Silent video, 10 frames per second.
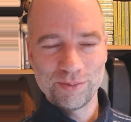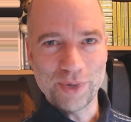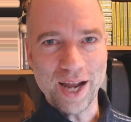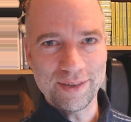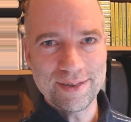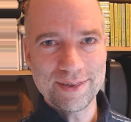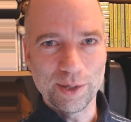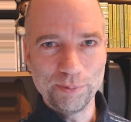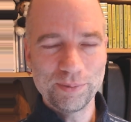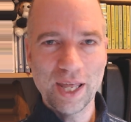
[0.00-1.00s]
practiced
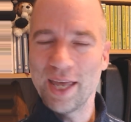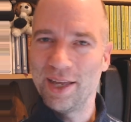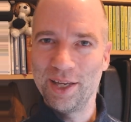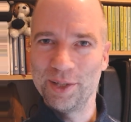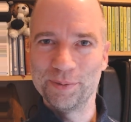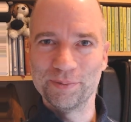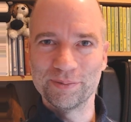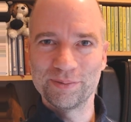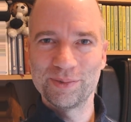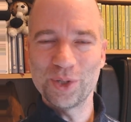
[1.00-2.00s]
them
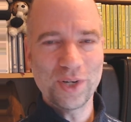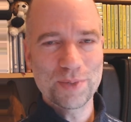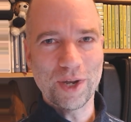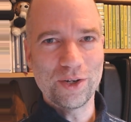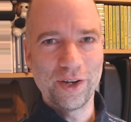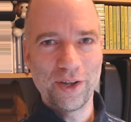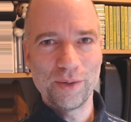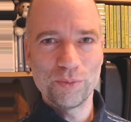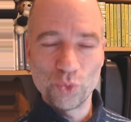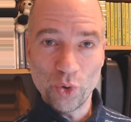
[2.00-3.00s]
and don't expect to learn
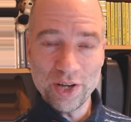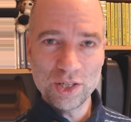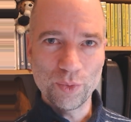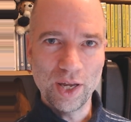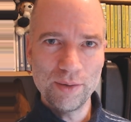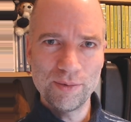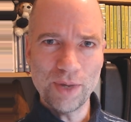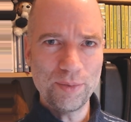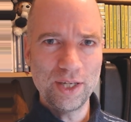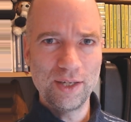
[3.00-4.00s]
them right away.
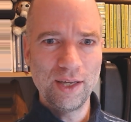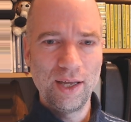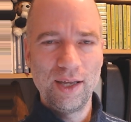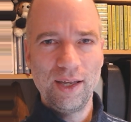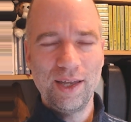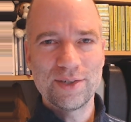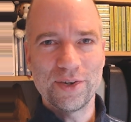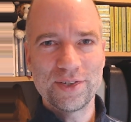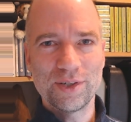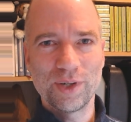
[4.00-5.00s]
Maybe it's
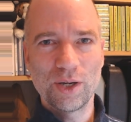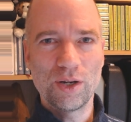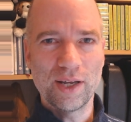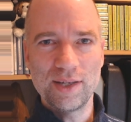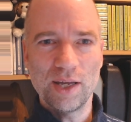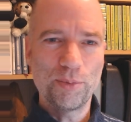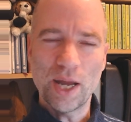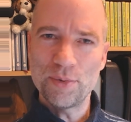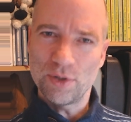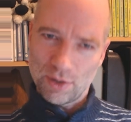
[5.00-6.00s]
also a good idea
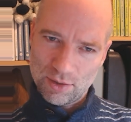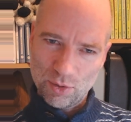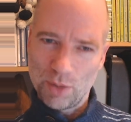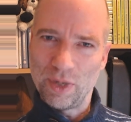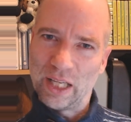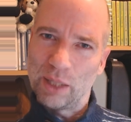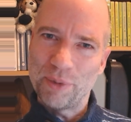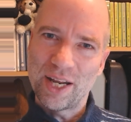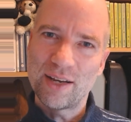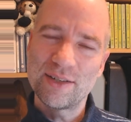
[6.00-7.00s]
perhaps to just do them a little
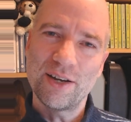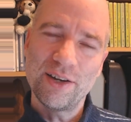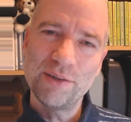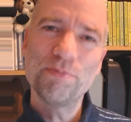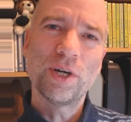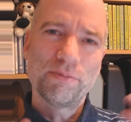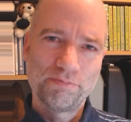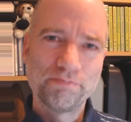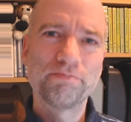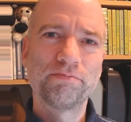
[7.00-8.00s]
bit at a time, but
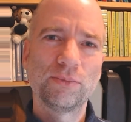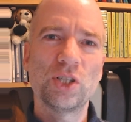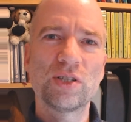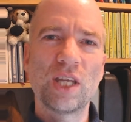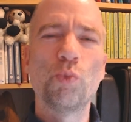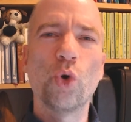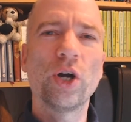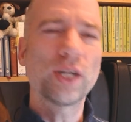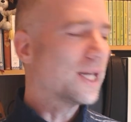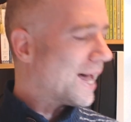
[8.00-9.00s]
just keep
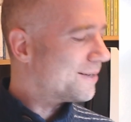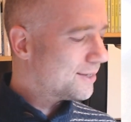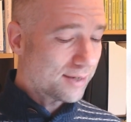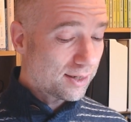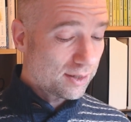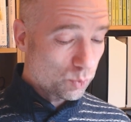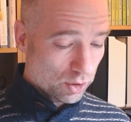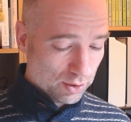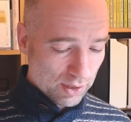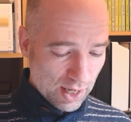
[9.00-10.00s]
working at it and it
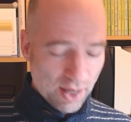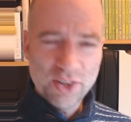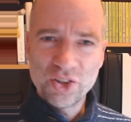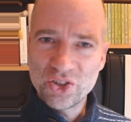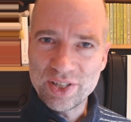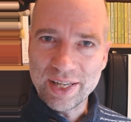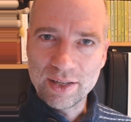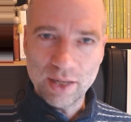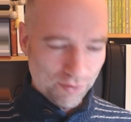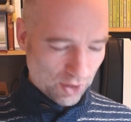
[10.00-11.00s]
will
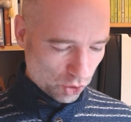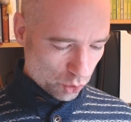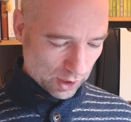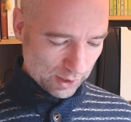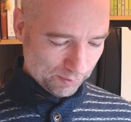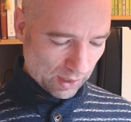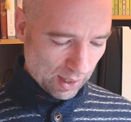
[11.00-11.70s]
stick eventually.